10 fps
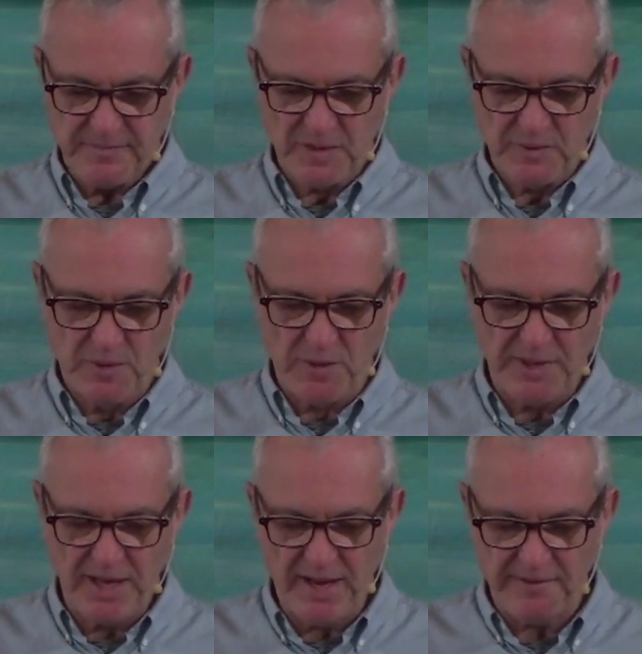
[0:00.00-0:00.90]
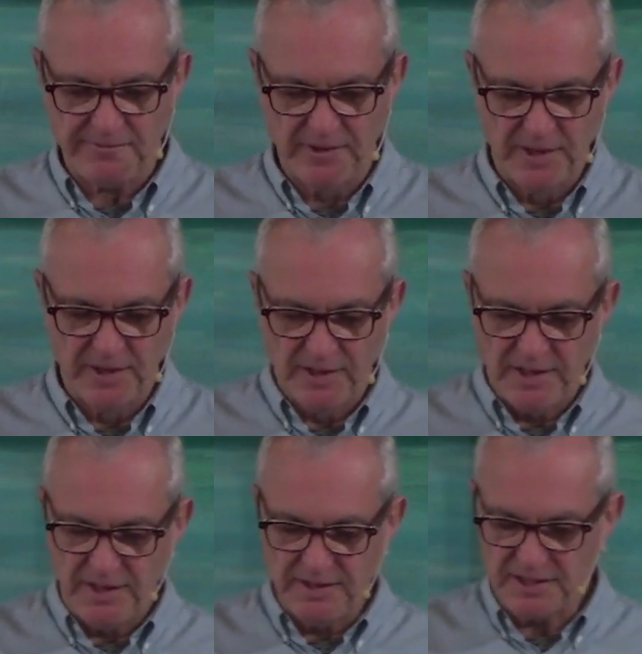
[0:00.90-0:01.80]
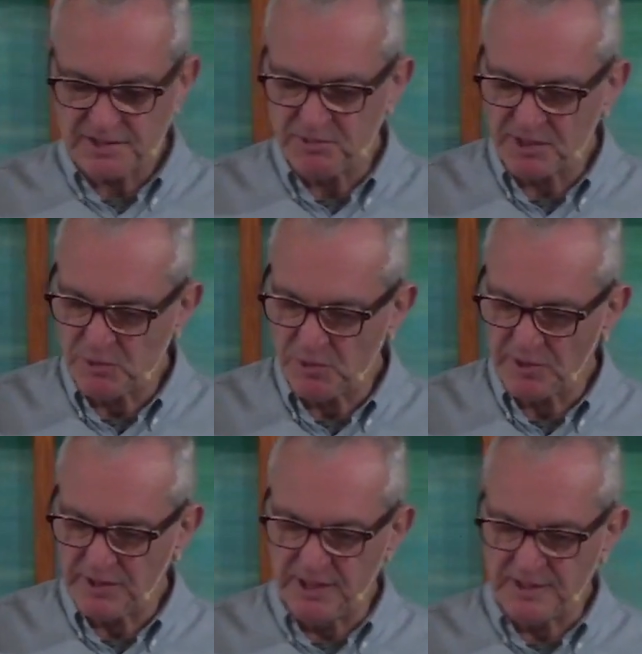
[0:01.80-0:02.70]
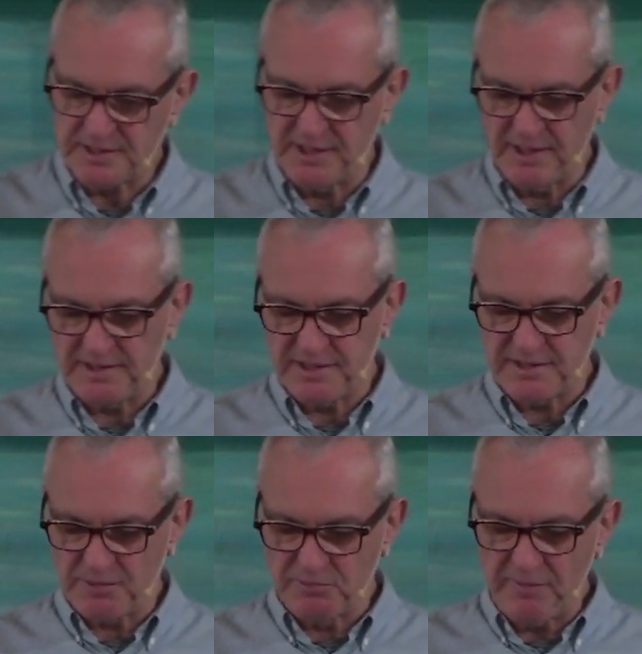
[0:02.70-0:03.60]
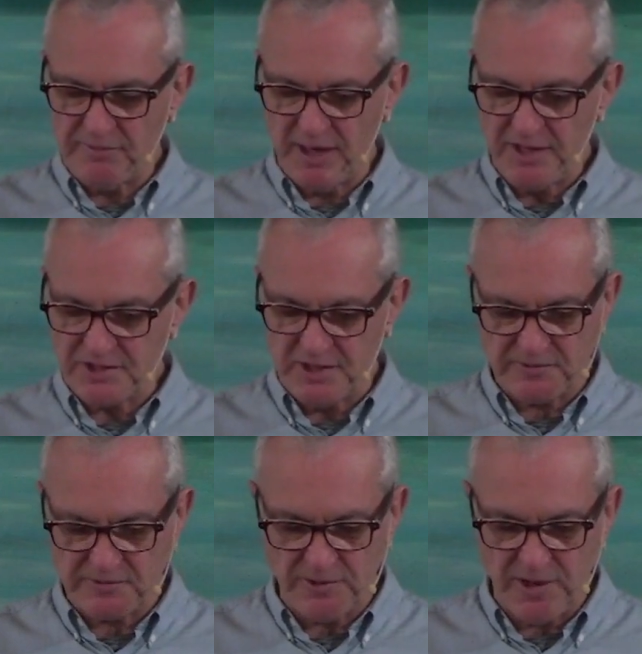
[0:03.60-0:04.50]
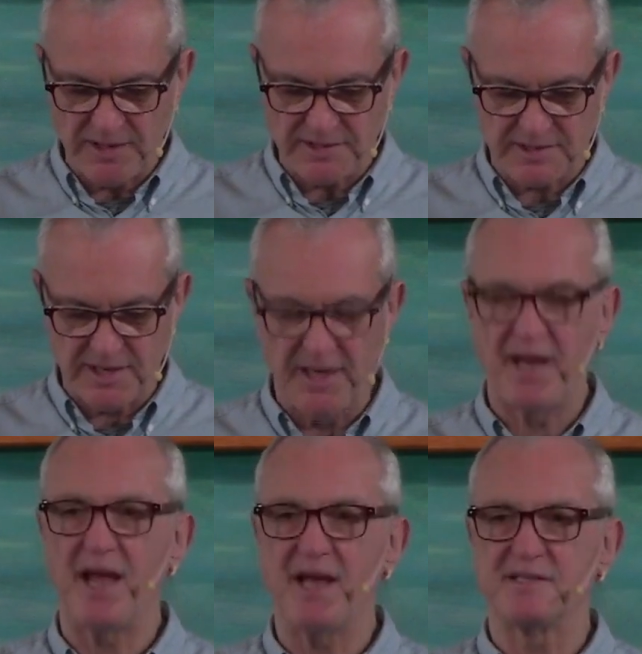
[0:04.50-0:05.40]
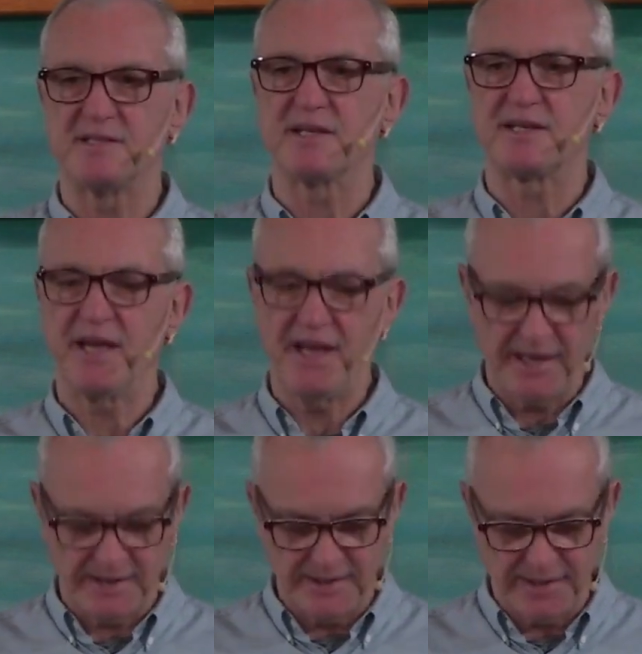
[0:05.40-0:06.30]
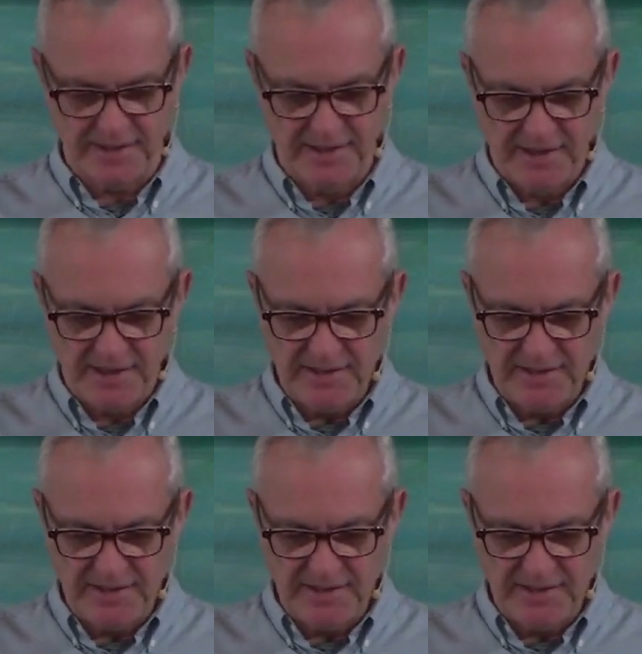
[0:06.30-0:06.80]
What we have in this recorded incident is a revelation of Christ as the King in